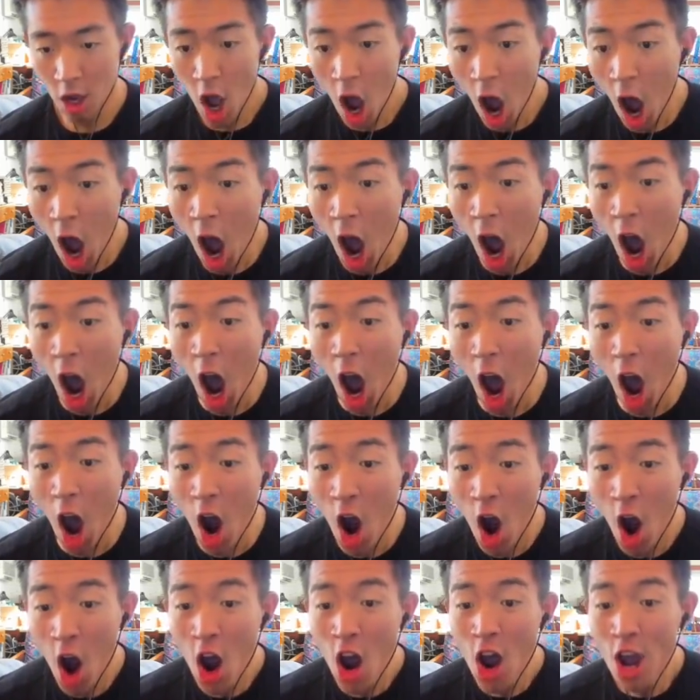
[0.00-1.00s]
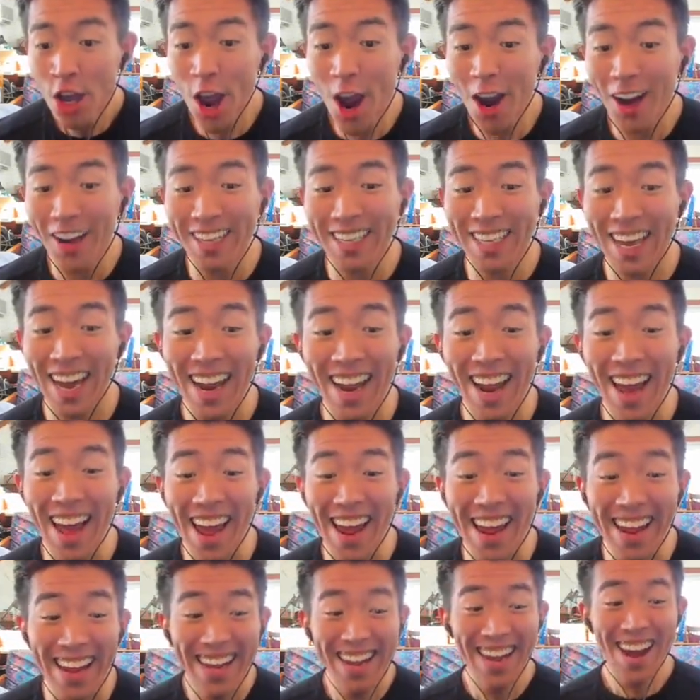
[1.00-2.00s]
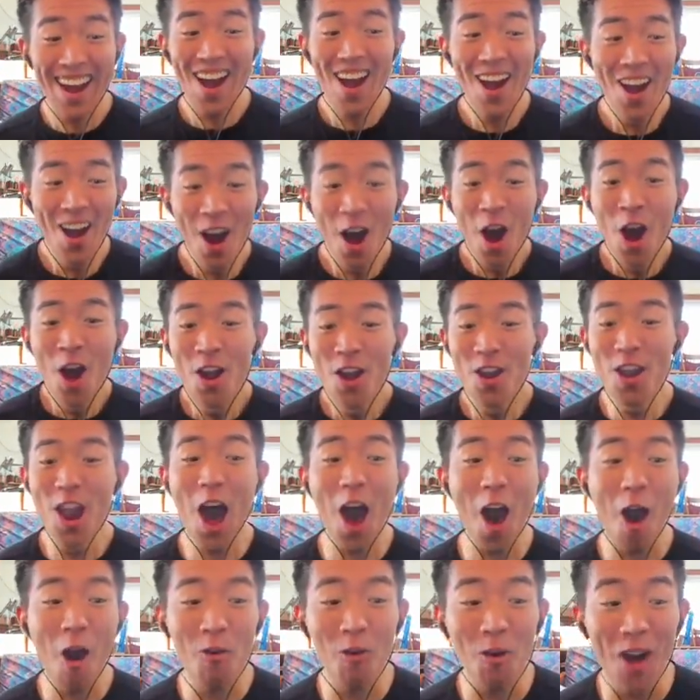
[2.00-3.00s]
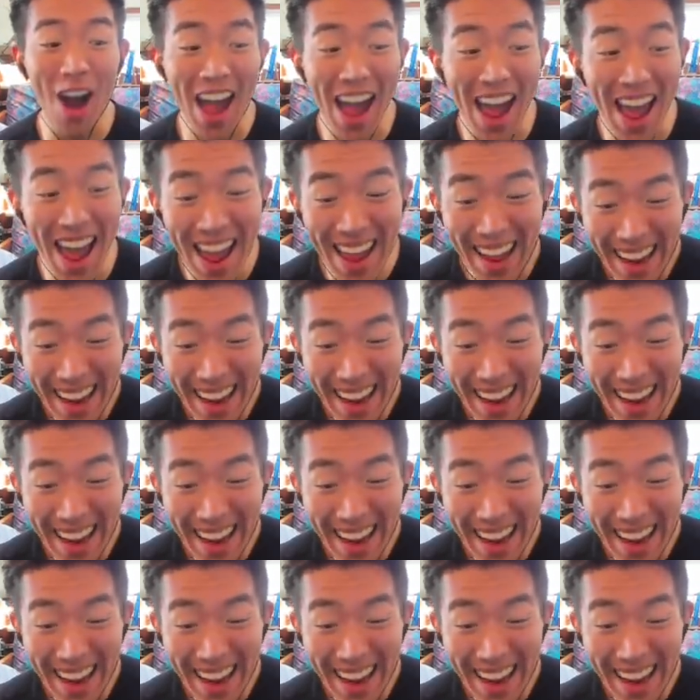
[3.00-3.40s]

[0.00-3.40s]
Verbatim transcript: Oh! You're kidding! No way!